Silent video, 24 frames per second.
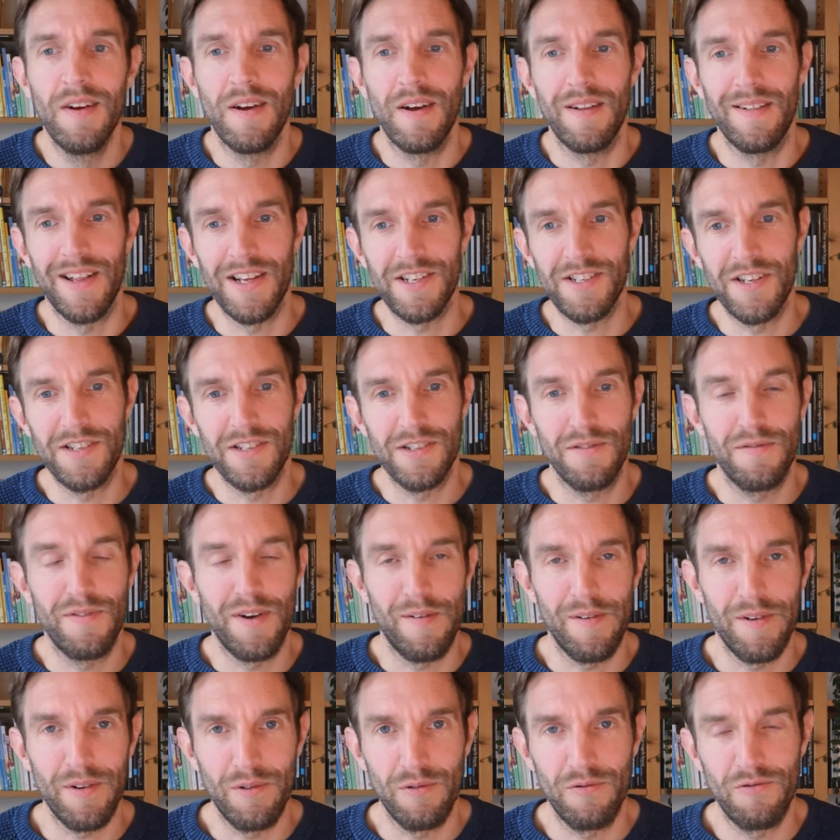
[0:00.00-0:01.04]
unless there's a
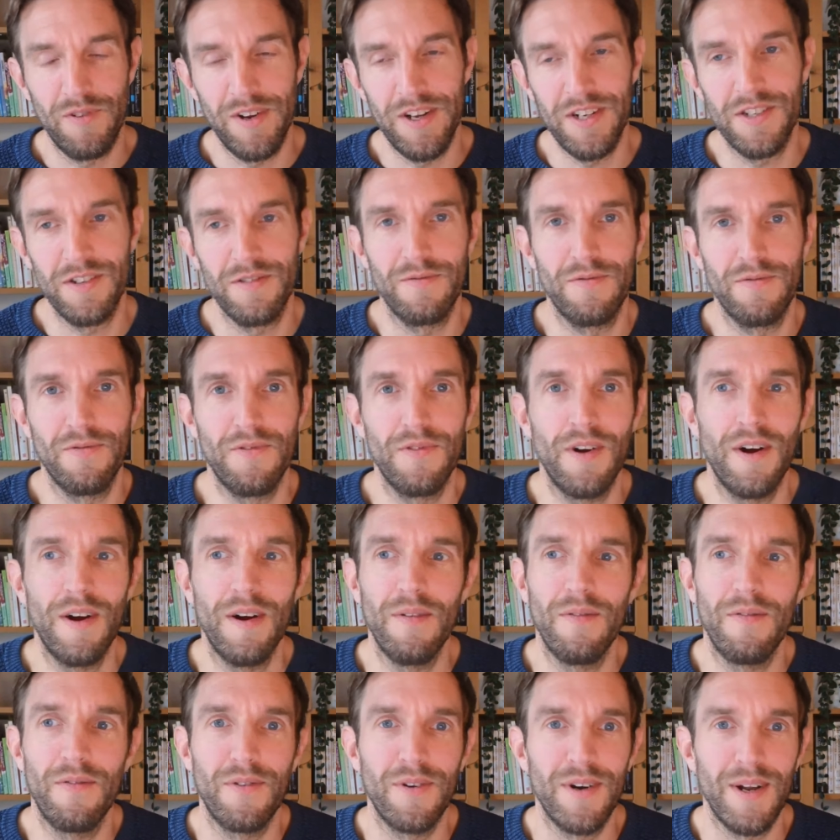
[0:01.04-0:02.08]
very good reason
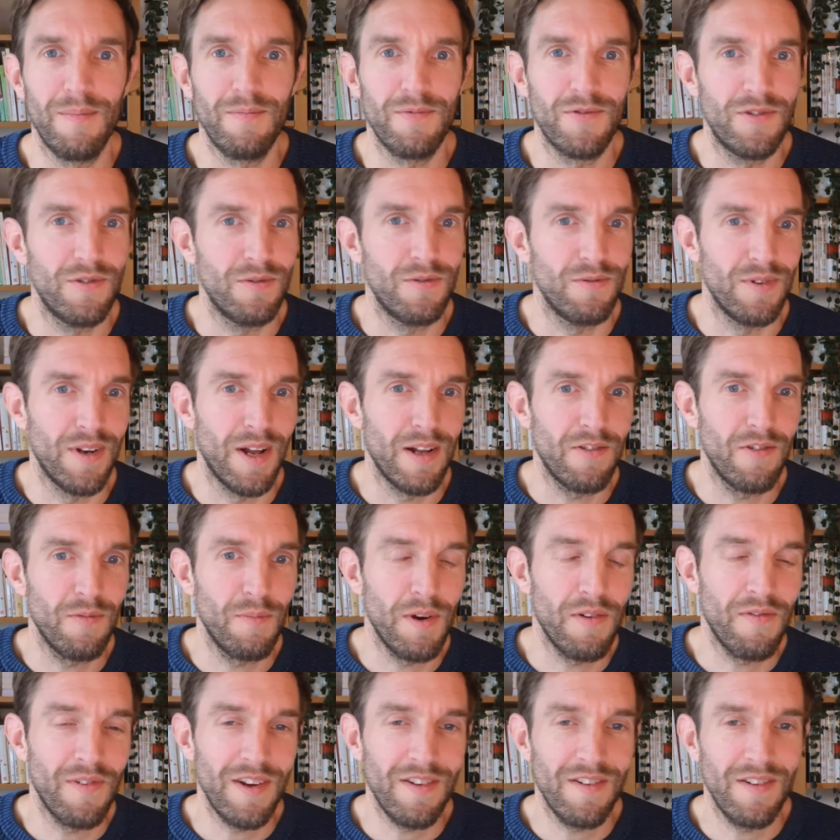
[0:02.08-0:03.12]
uh, for them to not to
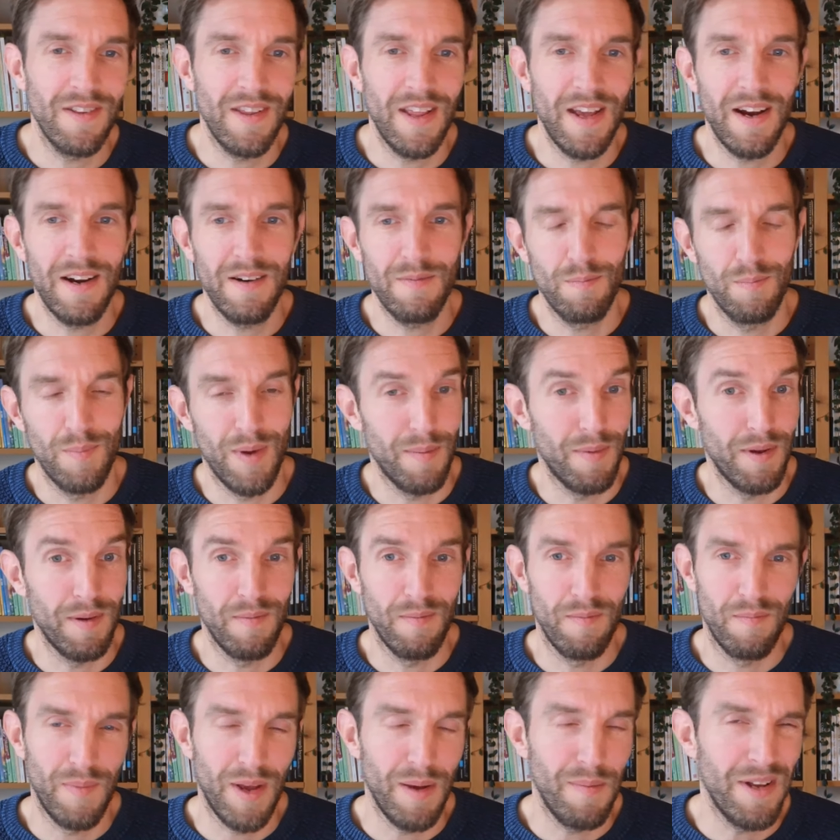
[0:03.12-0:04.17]
be written there. Maybe
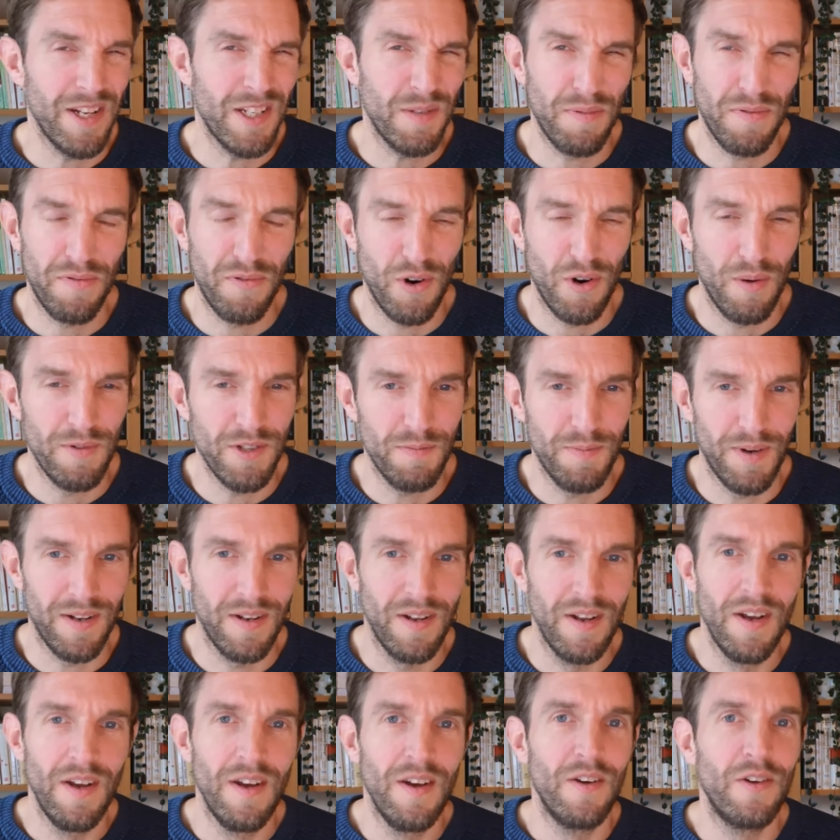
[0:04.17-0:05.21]
maybe it's performance, but
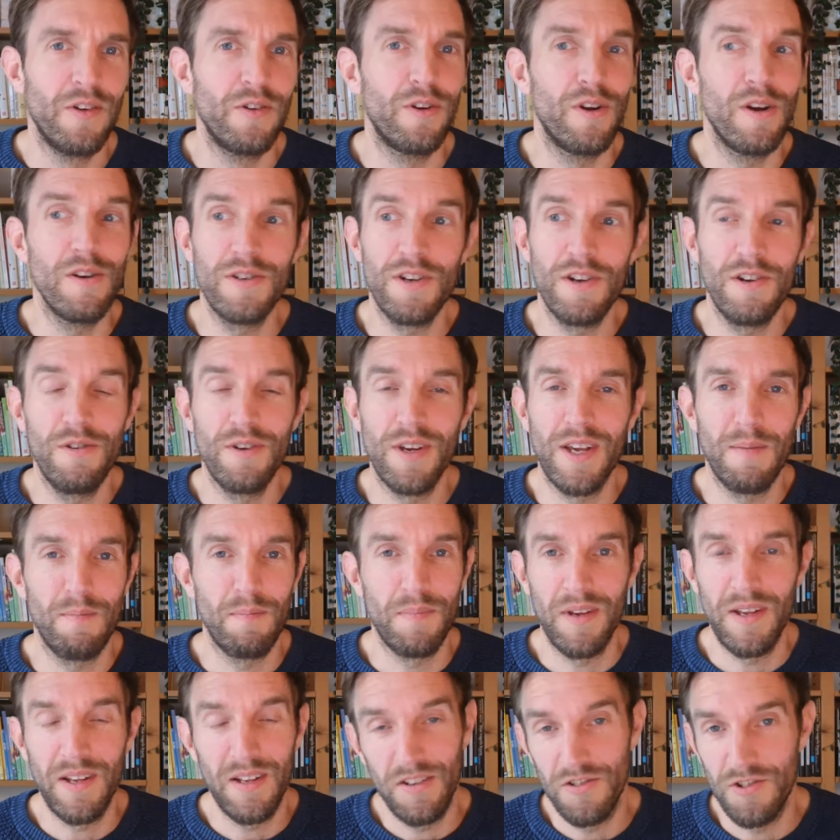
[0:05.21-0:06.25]
usually you can
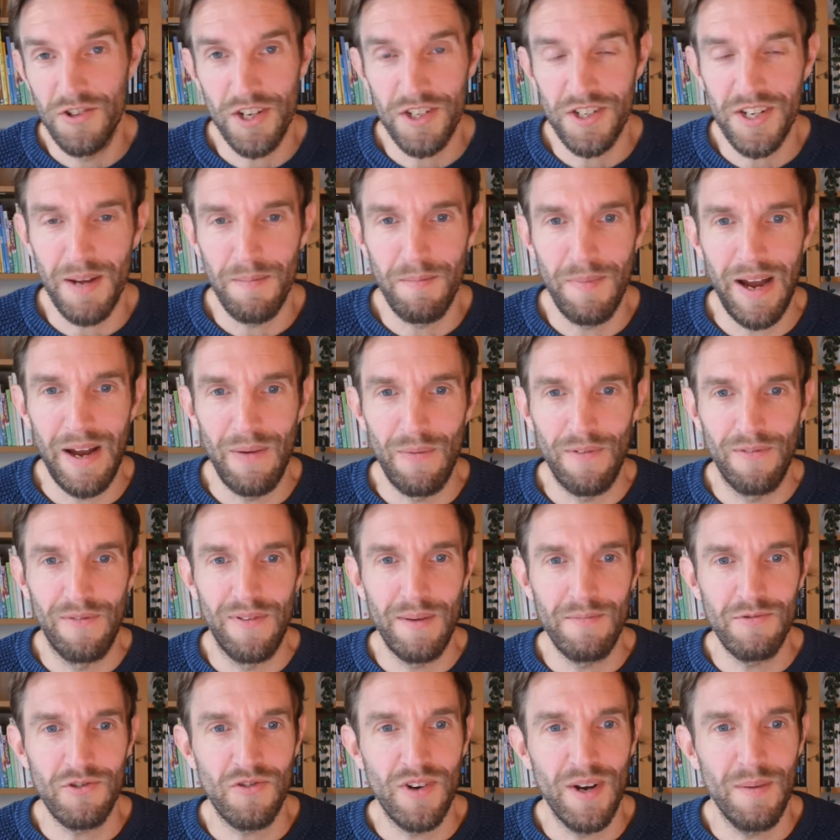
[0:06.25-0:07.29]
just get by with
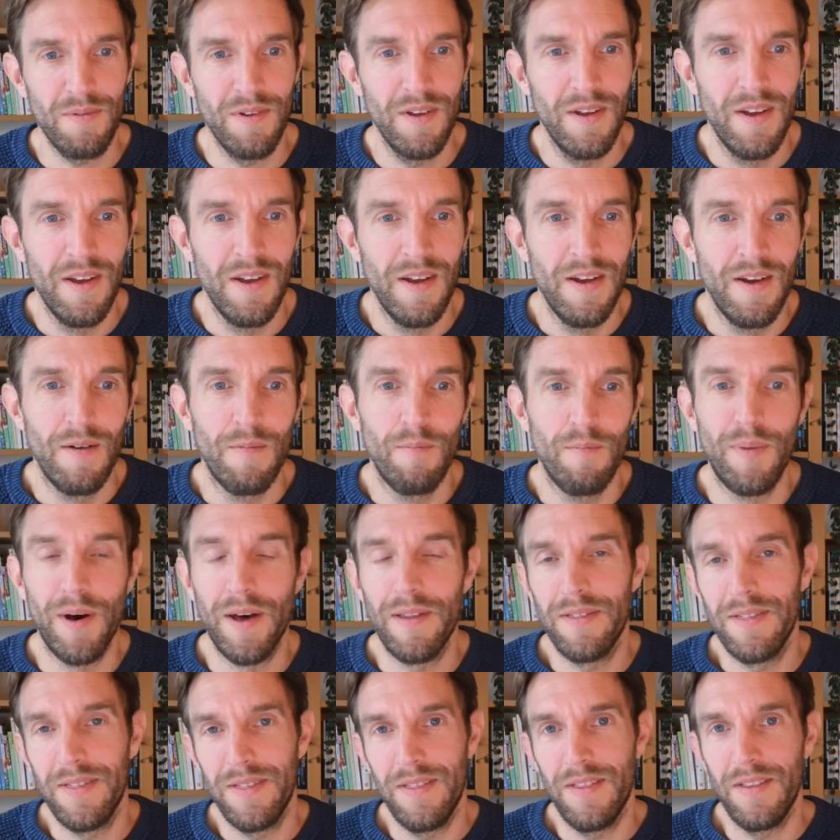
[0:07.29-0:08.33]
Vim script.
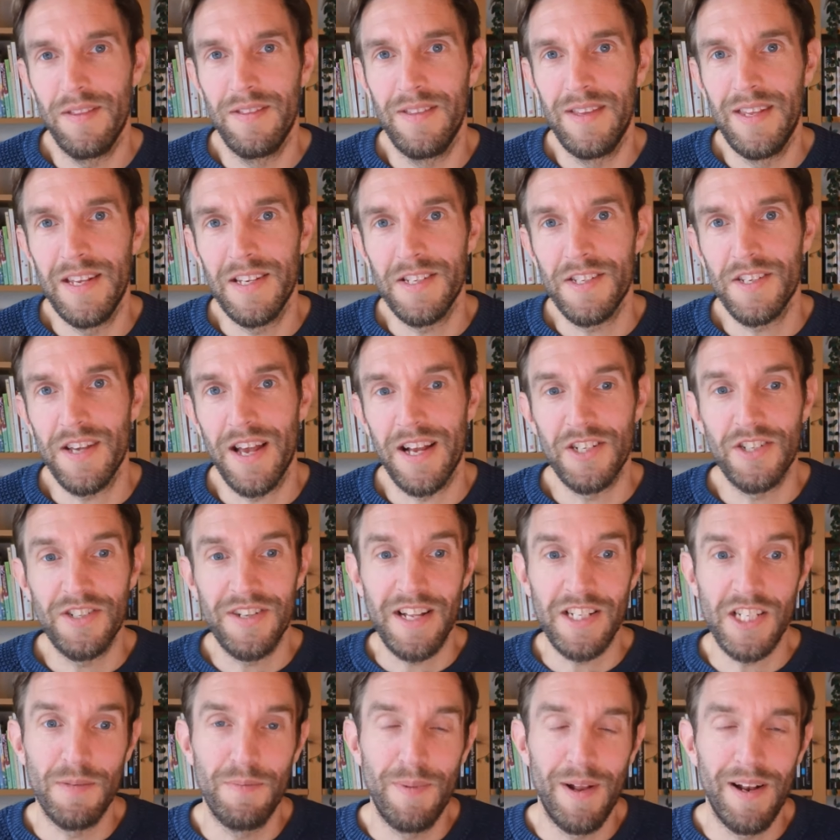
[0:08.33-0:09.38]
But this
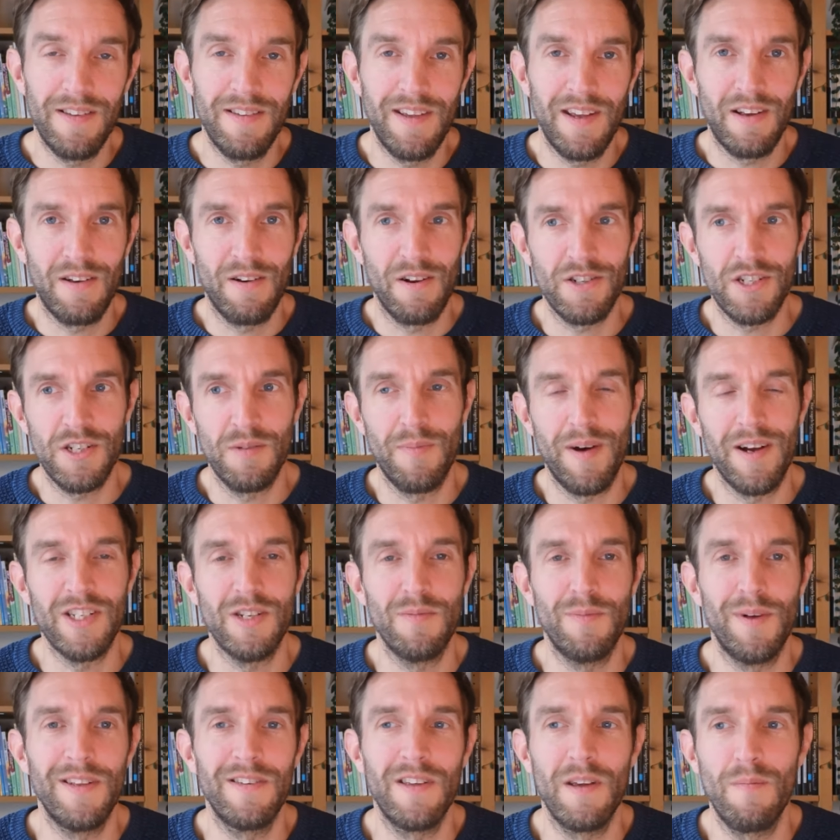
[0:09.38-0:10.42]
extensibility and
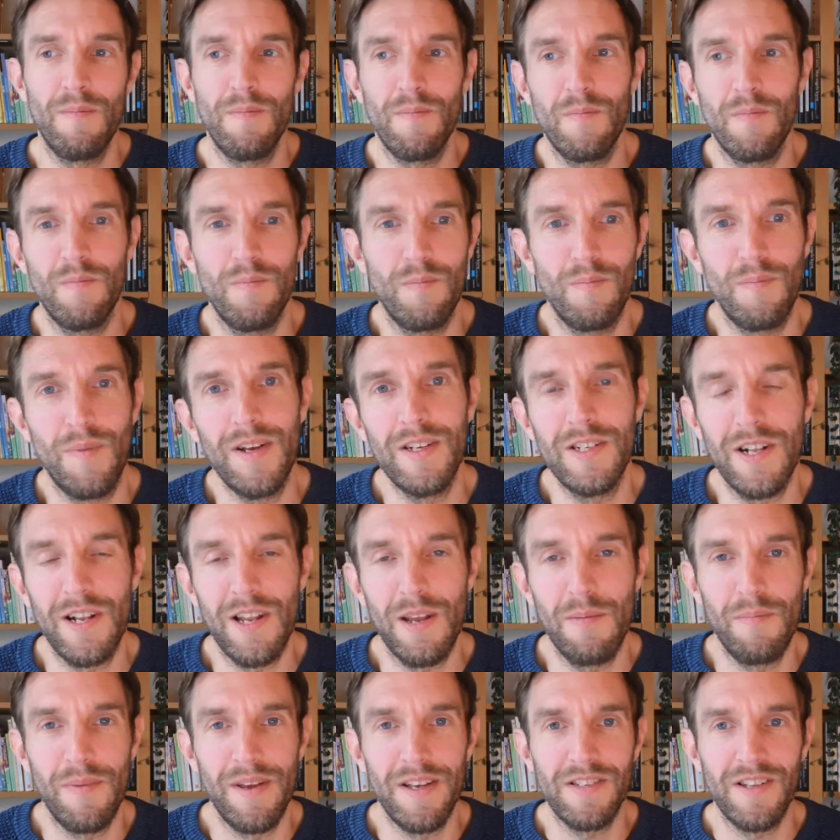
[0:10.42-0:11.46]
customizability
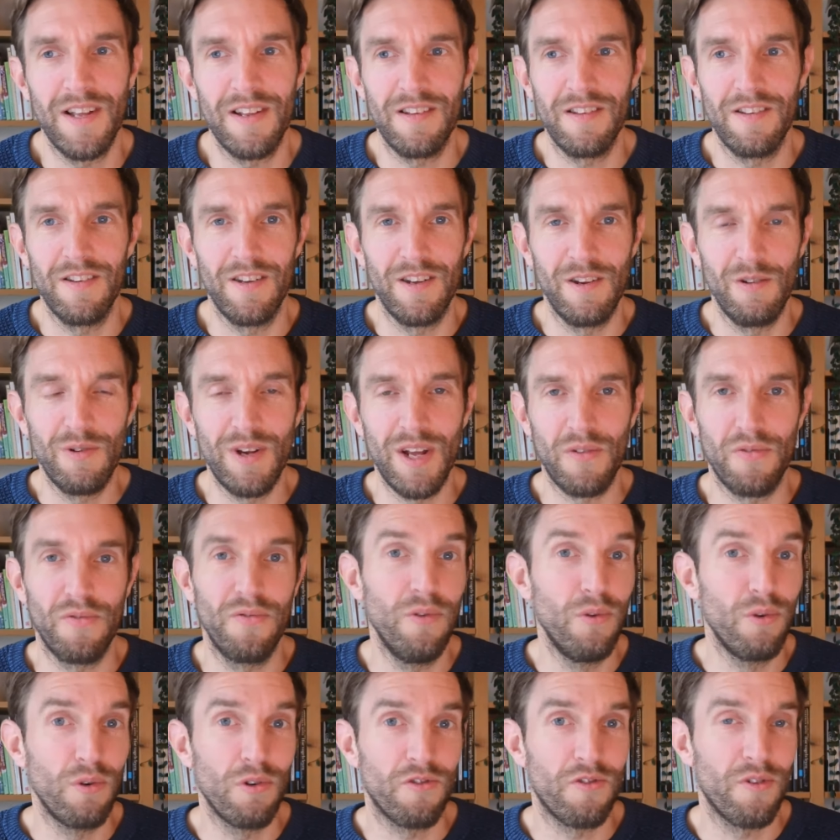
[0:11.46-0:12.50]
basically means that you get
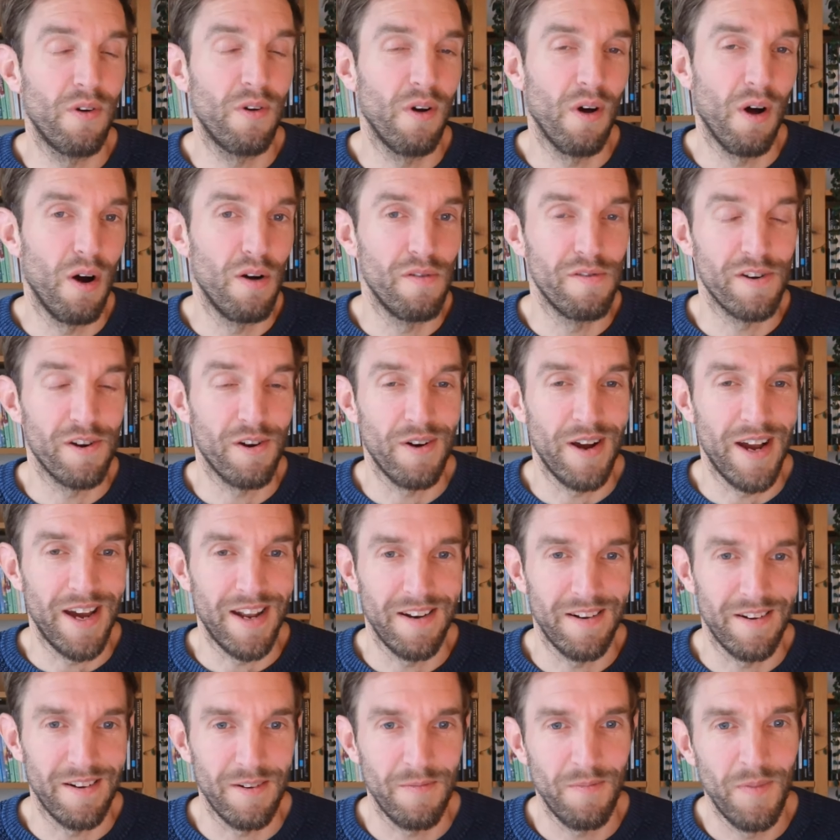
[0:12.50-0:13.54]
full control over your
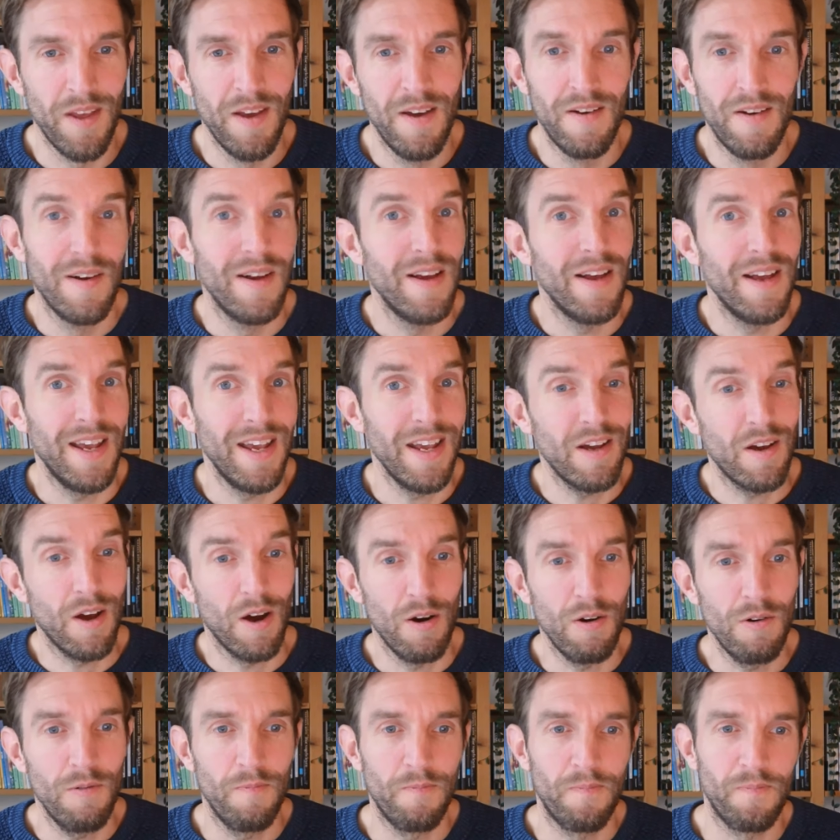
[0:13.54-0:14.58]
editor in
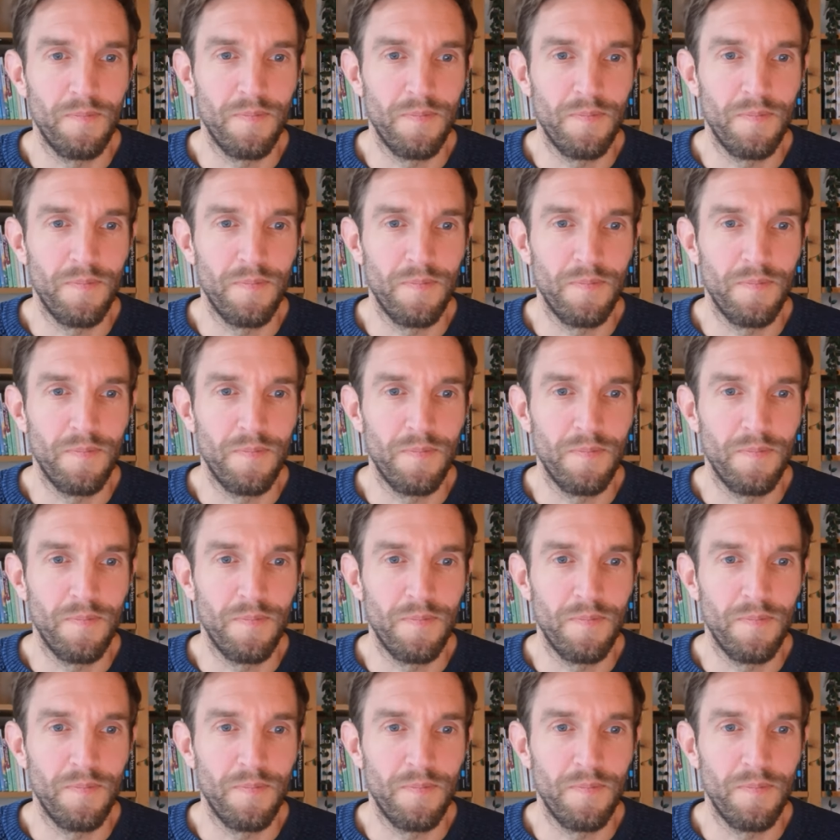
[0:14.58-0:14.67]
code.